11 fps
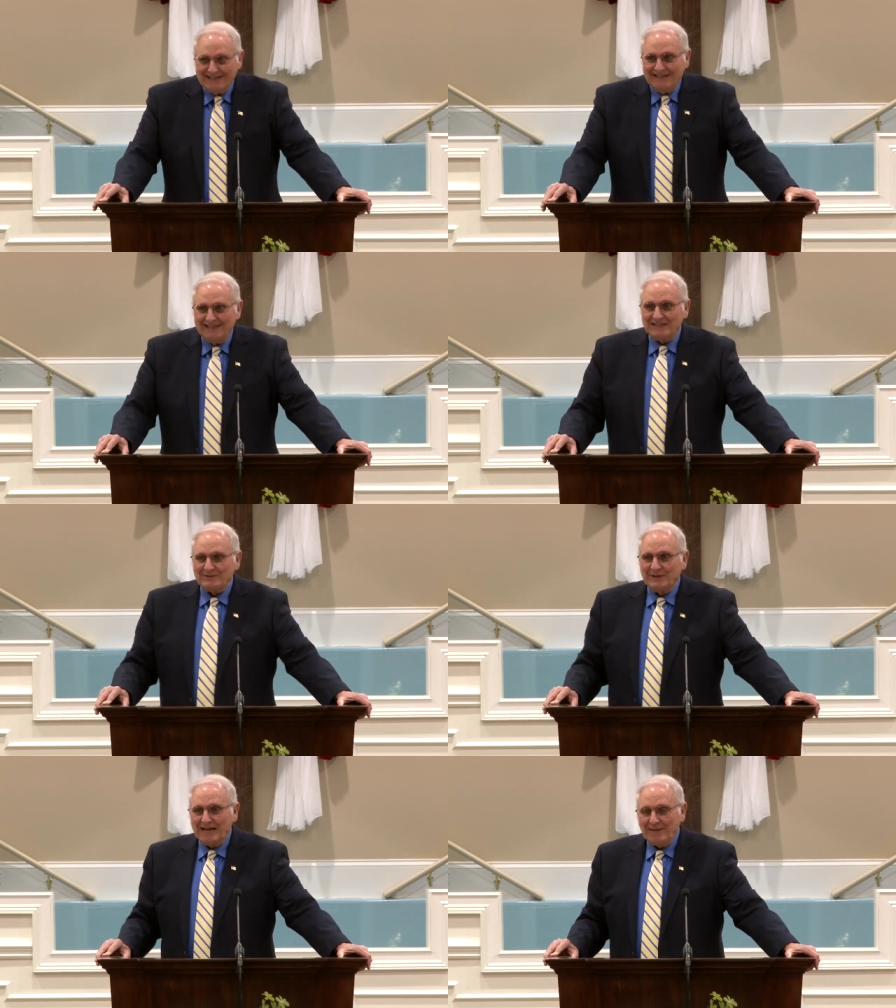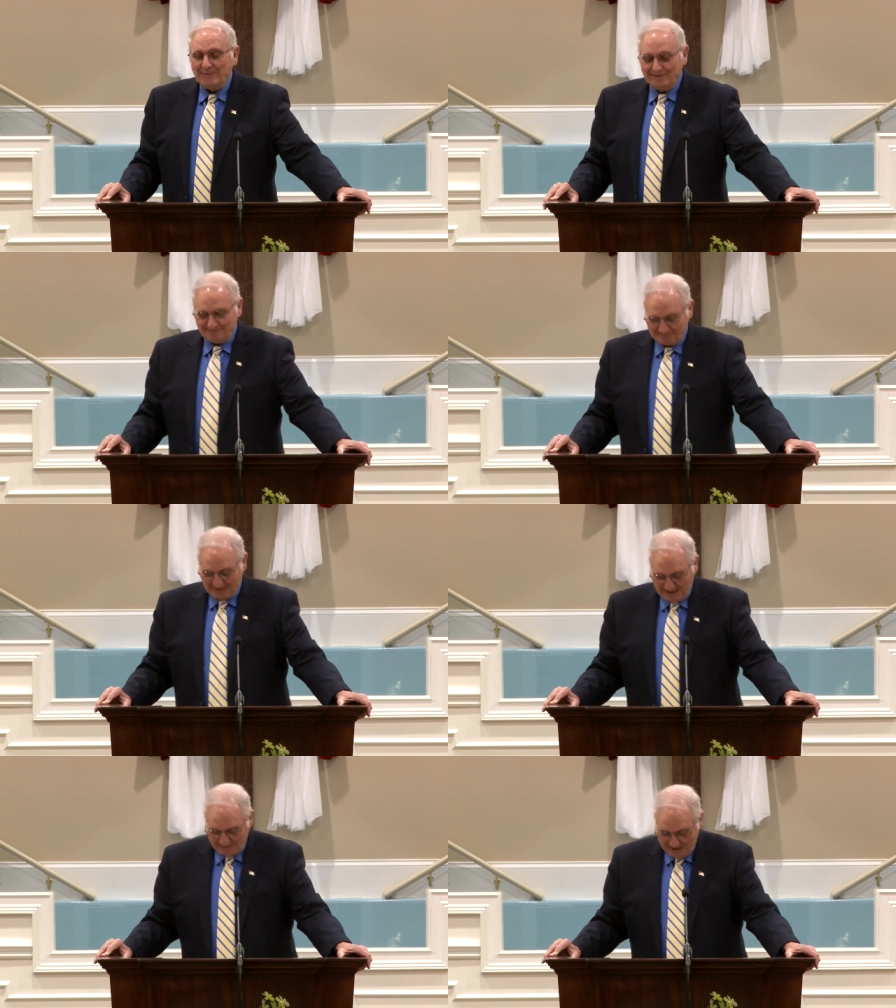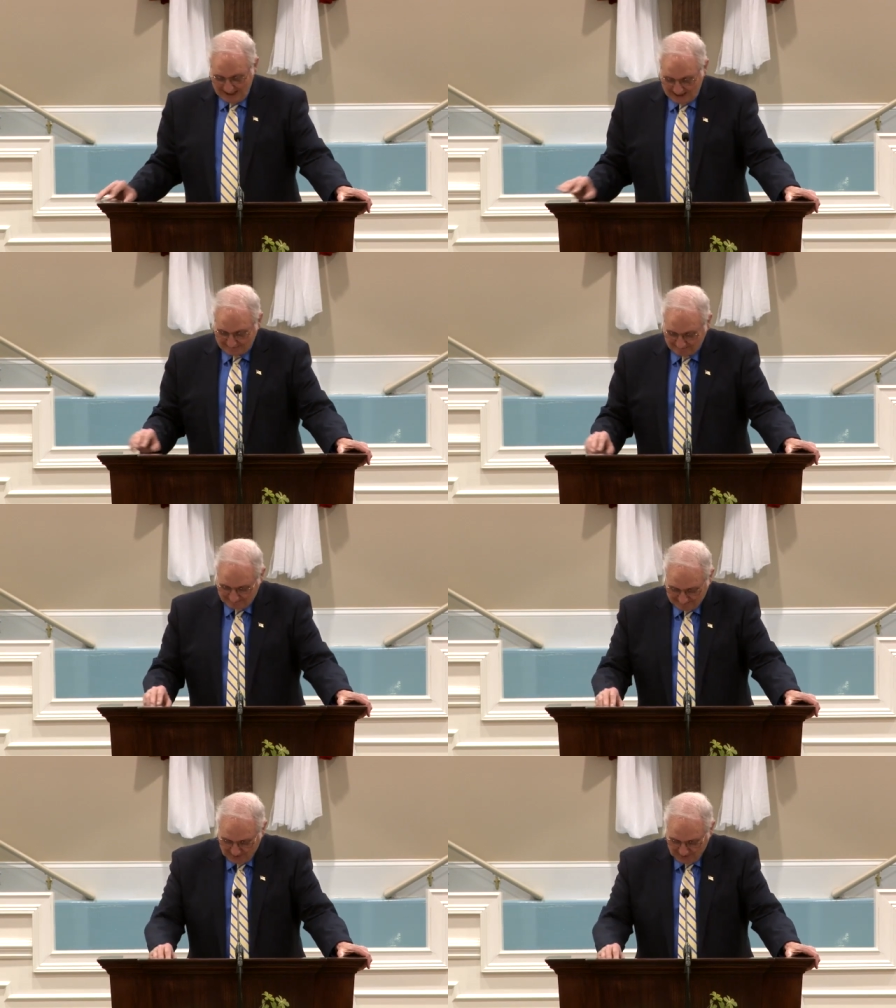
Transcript: And that's what happened. Amen.